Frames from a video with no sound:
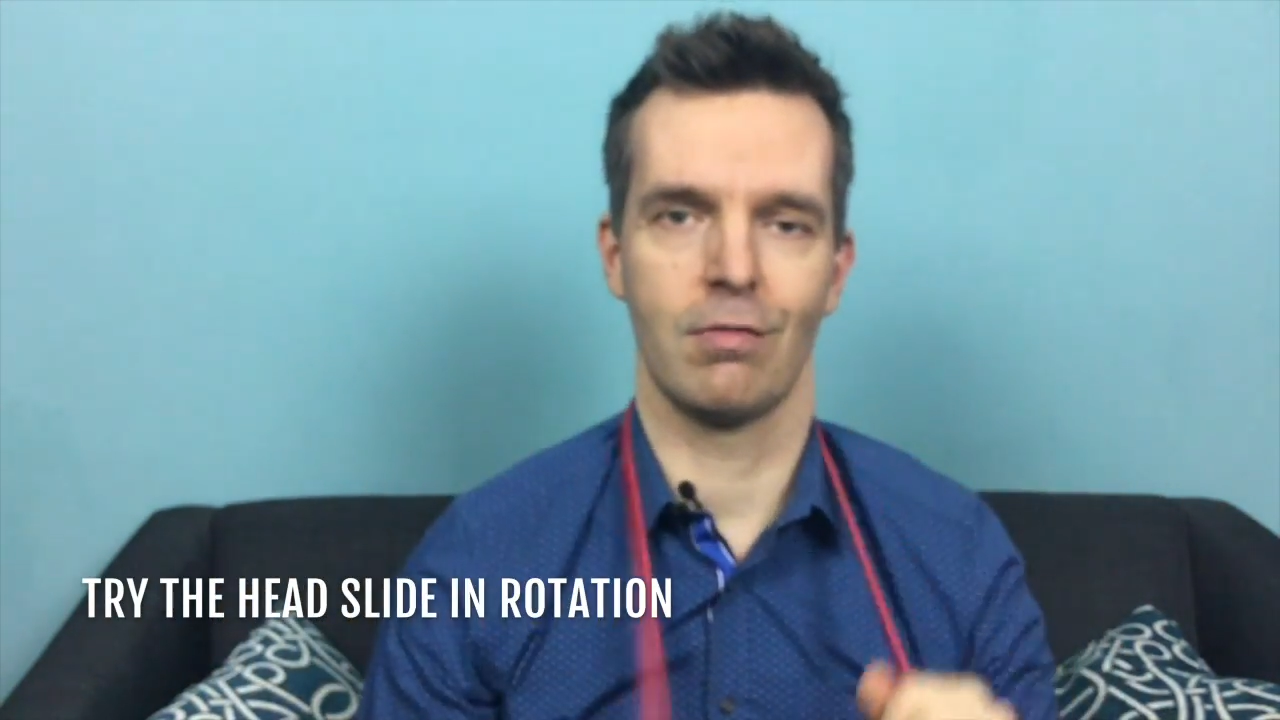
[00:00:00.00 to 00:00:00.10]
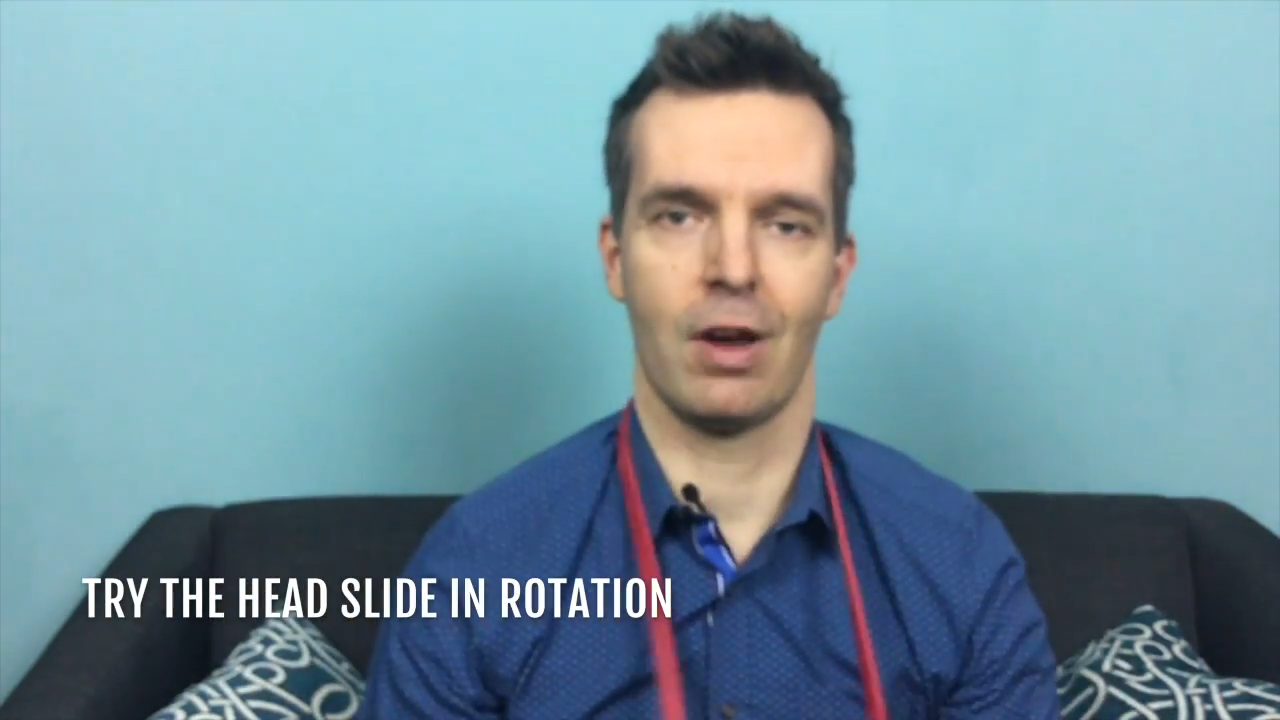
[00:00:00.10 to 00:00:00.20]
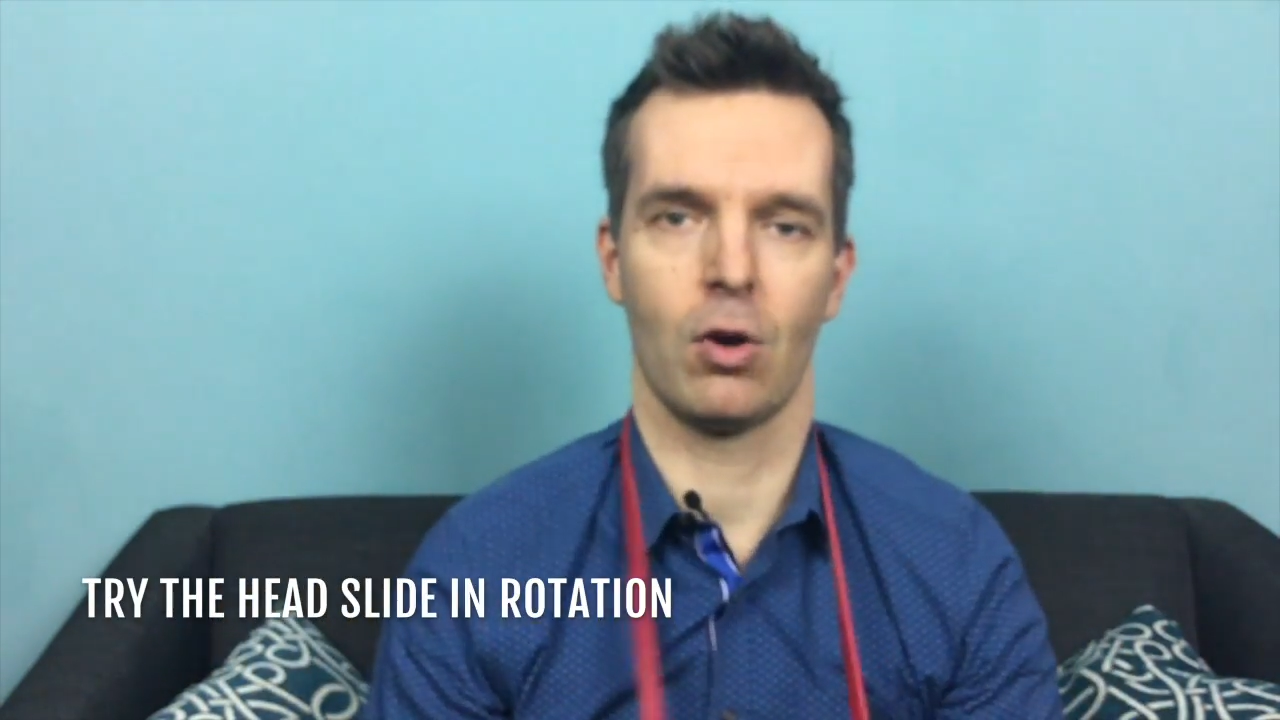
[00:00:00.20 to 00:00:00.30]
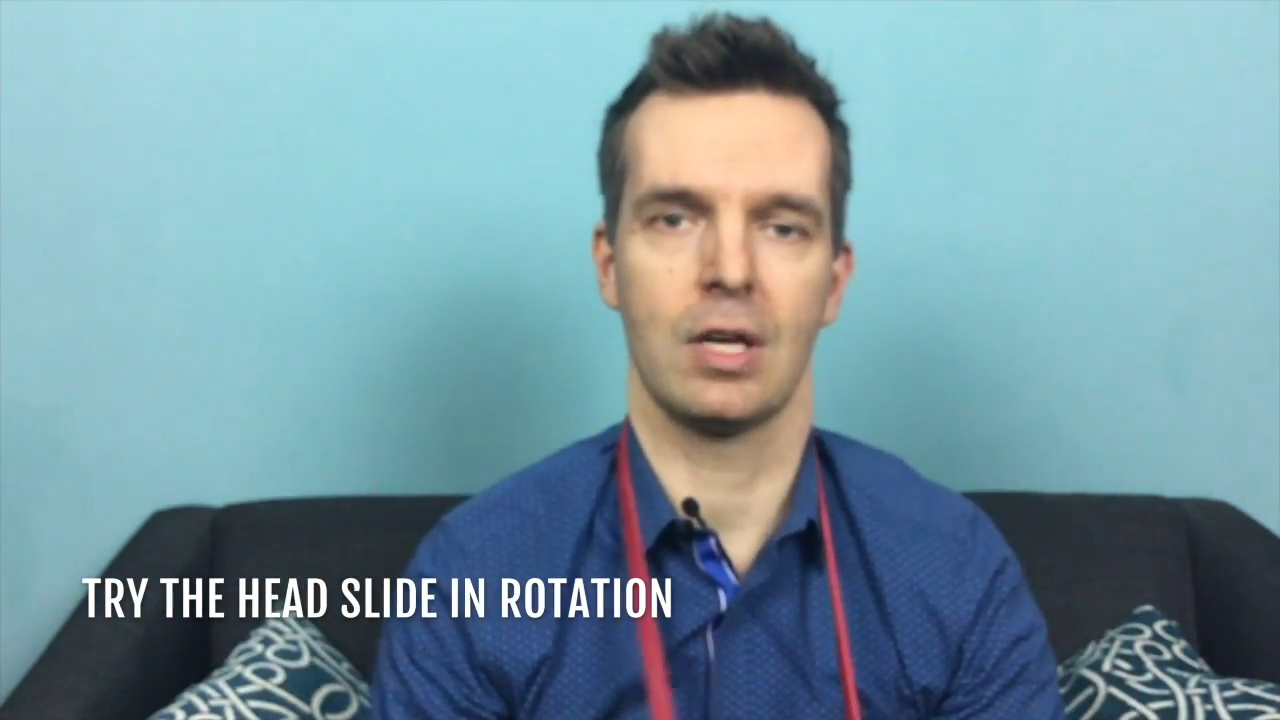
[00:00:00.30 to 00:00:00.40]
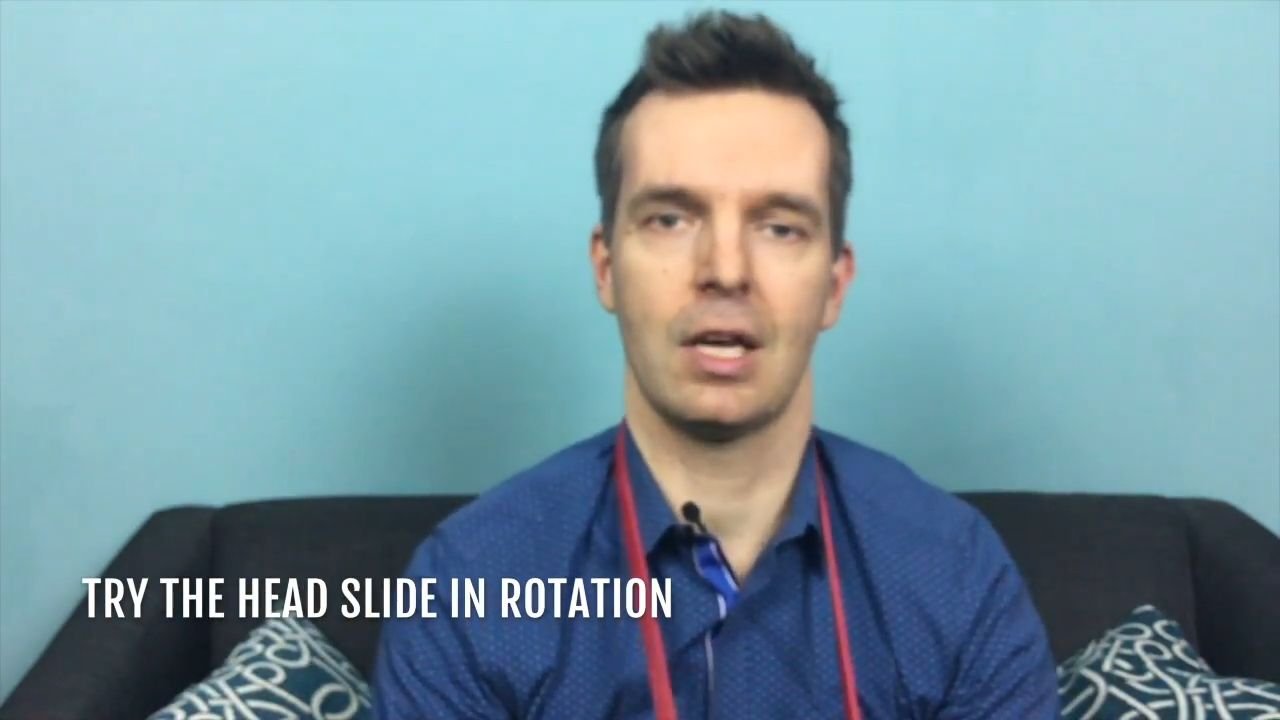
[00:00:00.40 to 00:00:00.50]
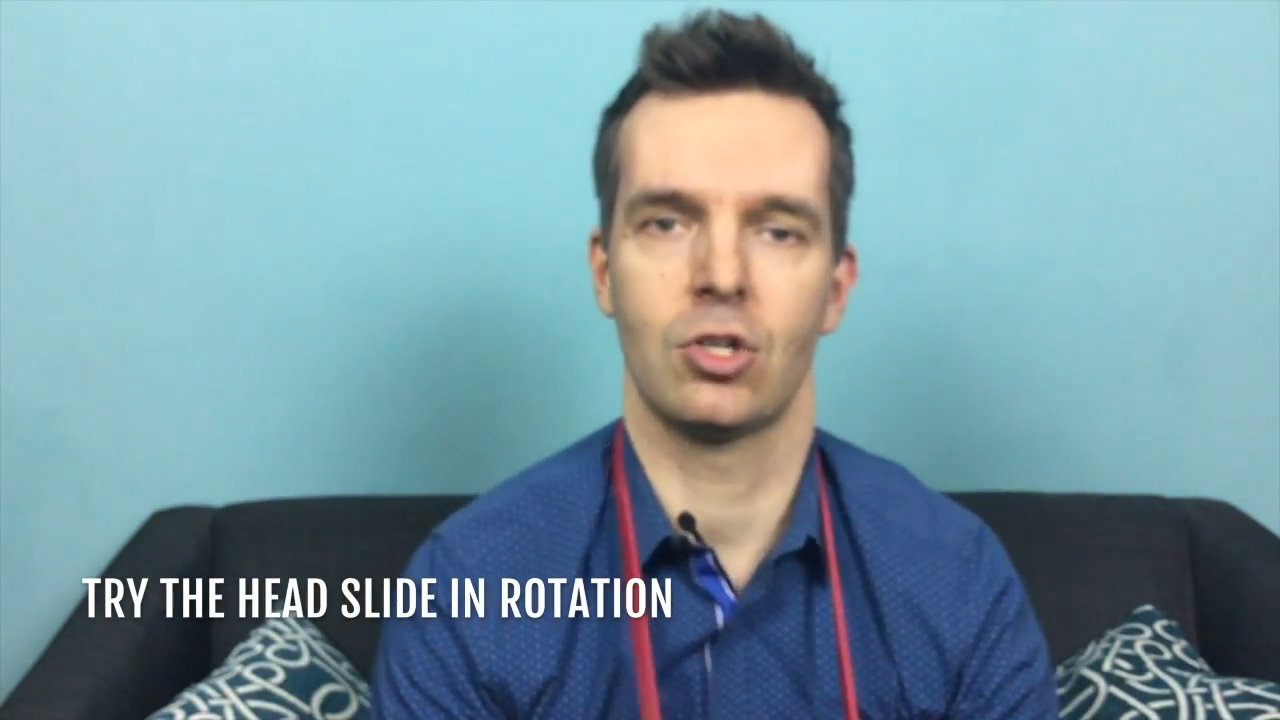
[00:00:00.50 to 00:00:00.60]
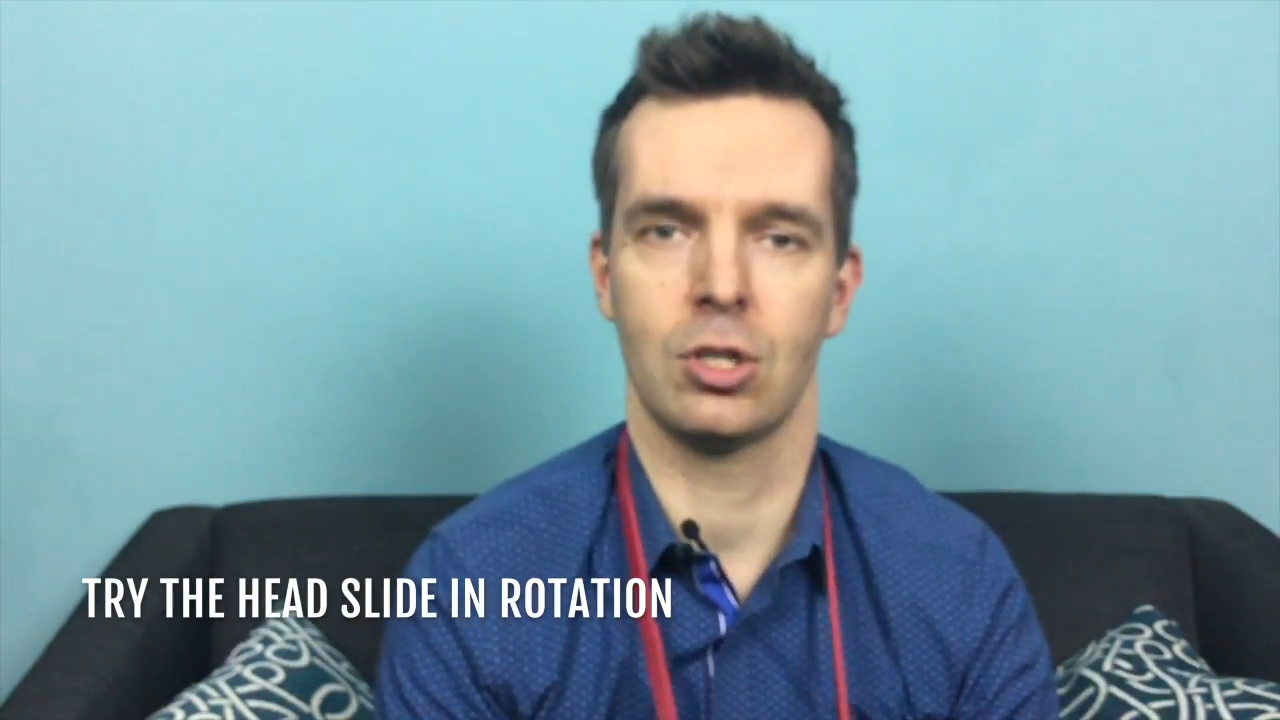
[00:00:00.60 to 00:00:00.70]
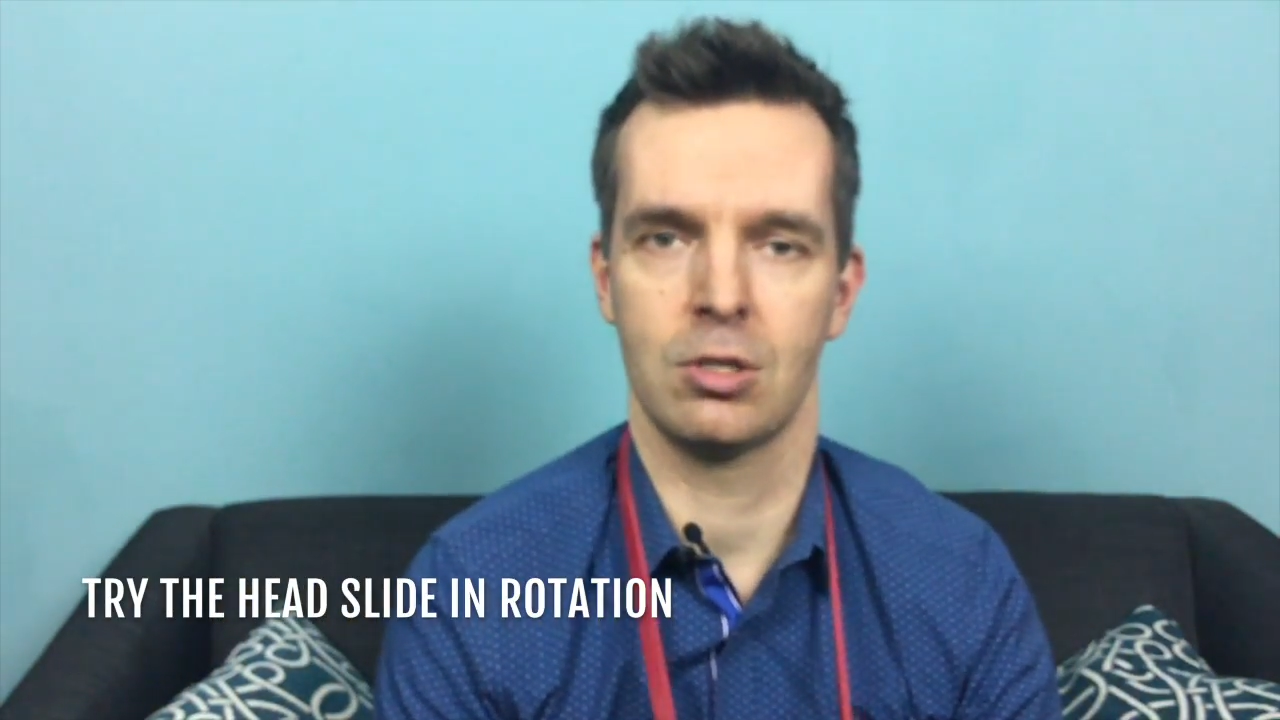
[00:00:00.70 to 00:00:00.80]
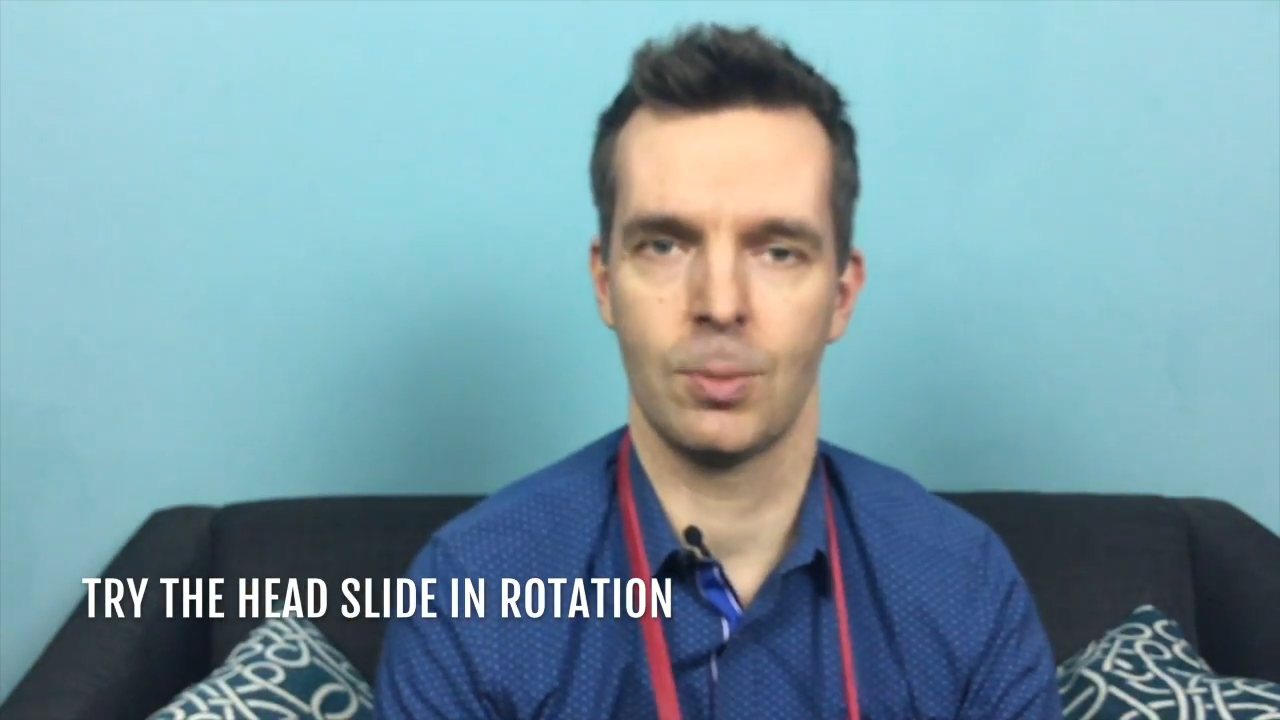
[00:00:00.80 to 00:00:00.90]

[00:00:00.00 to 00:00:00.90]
variation